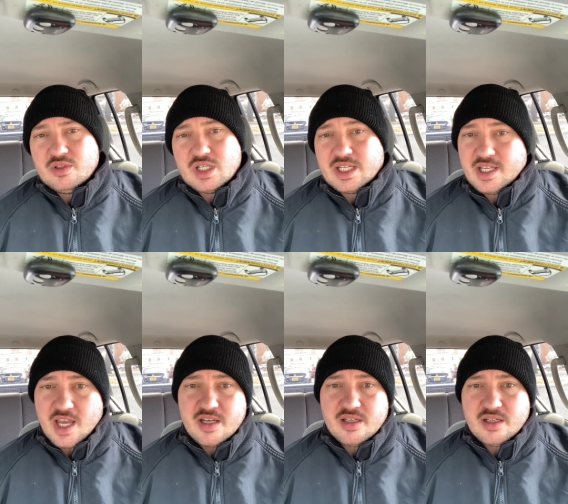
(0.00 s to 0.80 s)
like
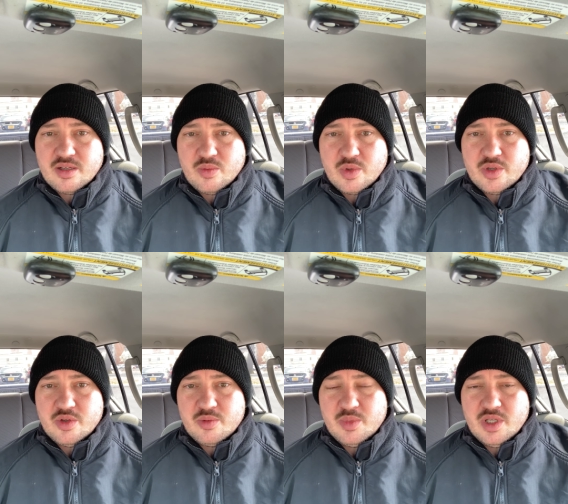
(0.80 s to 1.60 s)
Canada, where
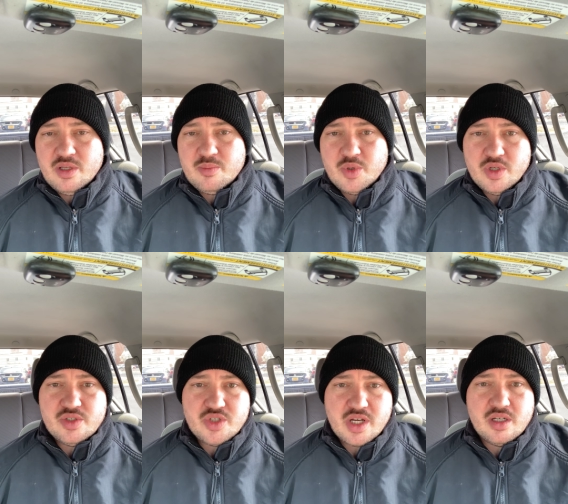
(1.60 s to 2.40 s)
you can be put
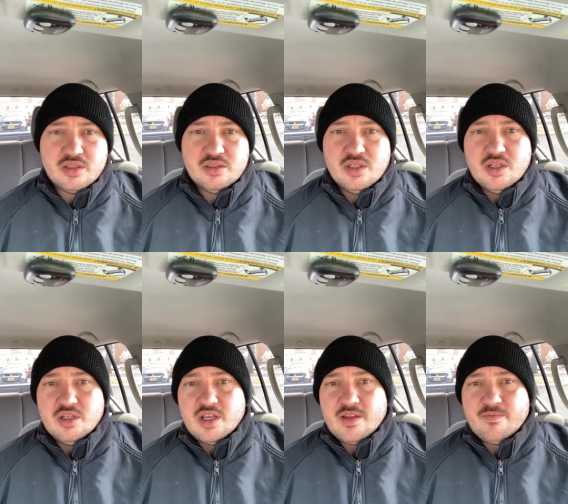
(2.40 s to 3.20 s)
in jail
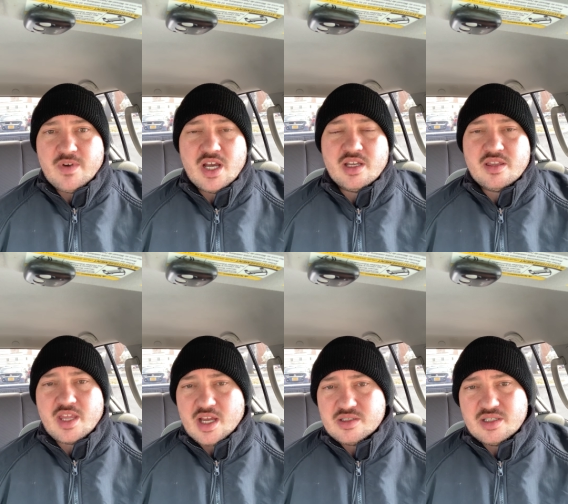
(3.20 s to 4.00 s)
and fined
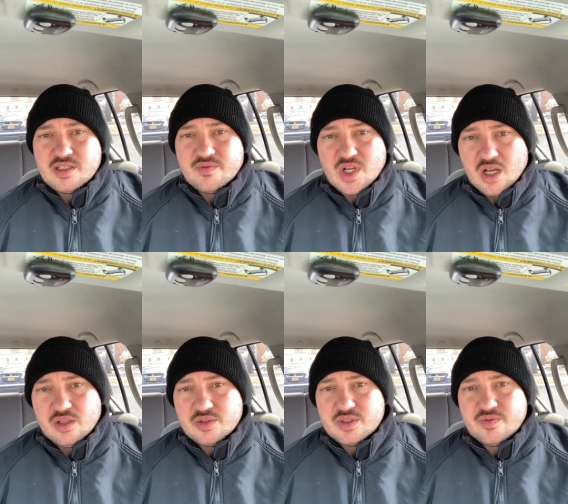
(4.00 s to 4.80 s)
thousands of
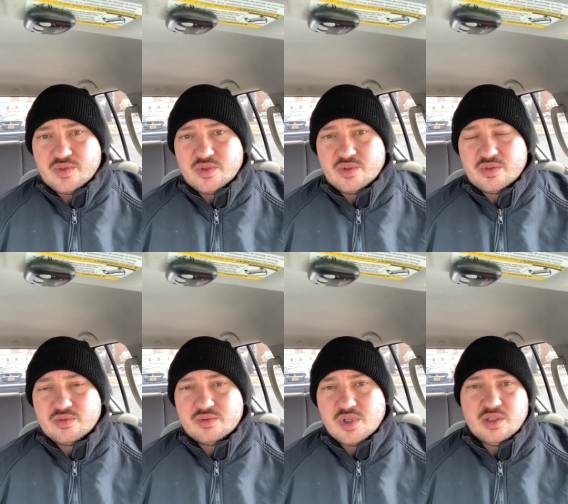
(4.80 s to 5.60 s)
dollars for
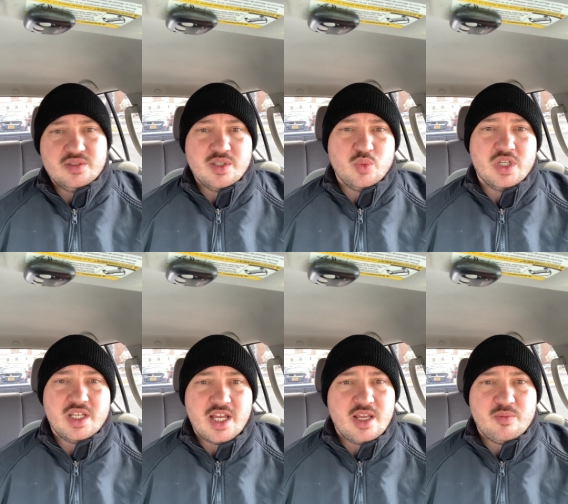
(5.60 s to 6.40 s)
calling someone
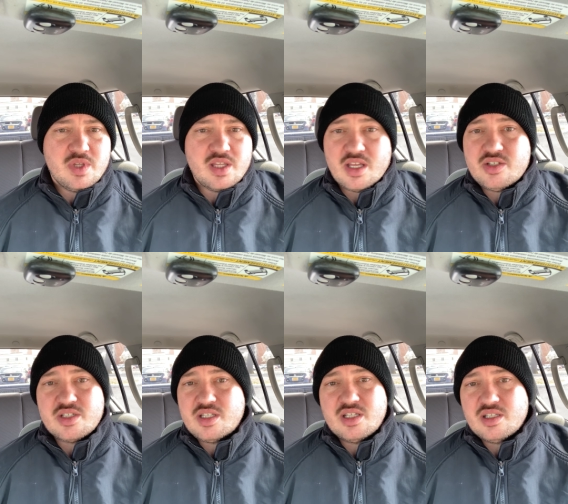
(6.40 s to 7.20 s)
a name that they
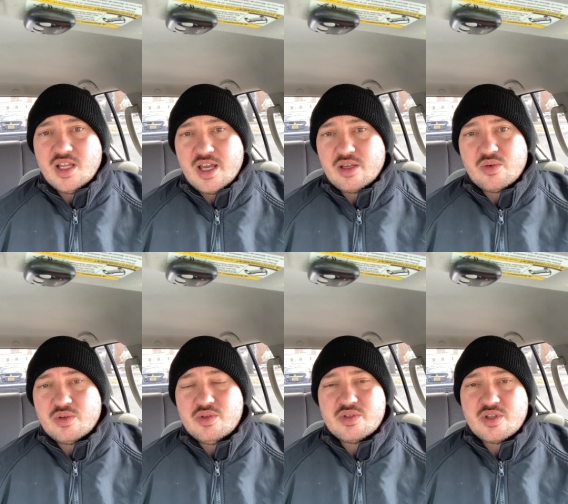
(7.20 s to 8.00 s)
just didn't like or
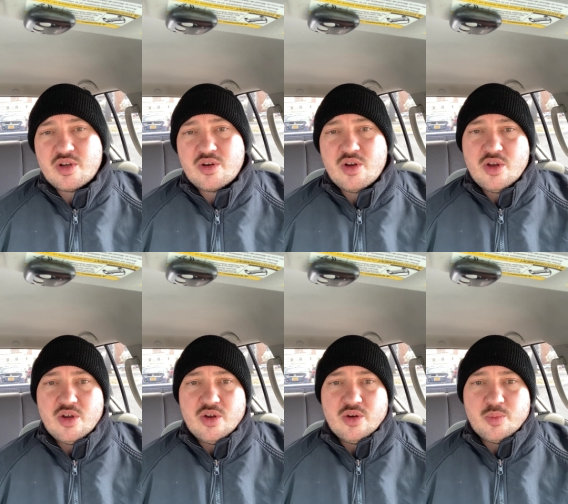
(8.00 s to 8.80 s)
using their
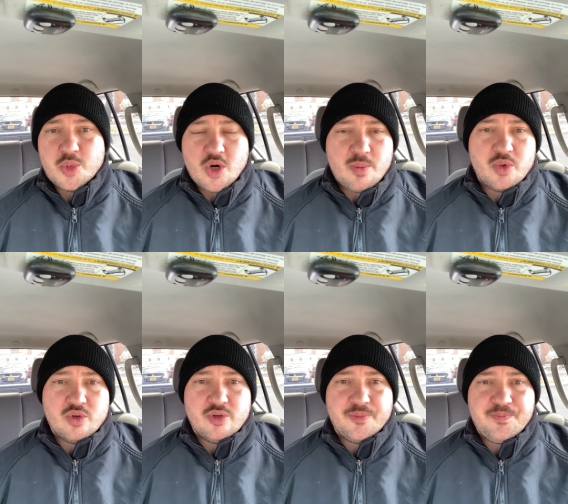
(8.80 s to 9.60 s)

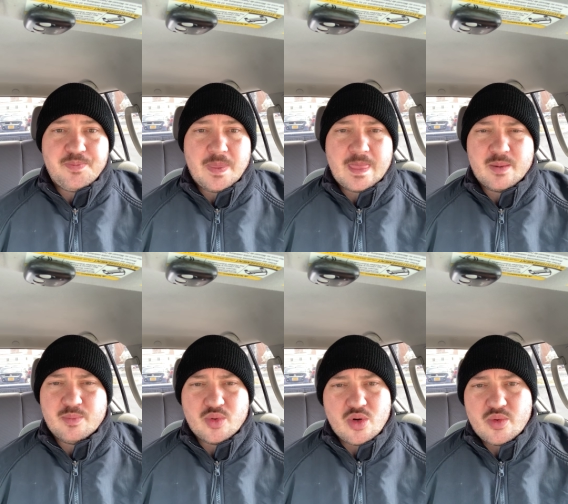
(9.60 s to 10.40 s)
proper
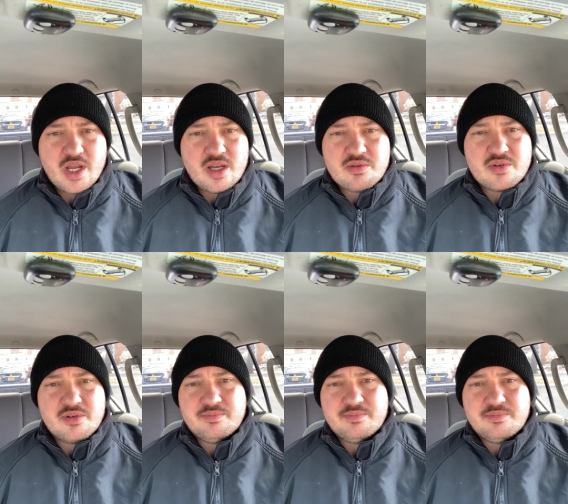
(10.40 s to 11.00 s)
pronoun.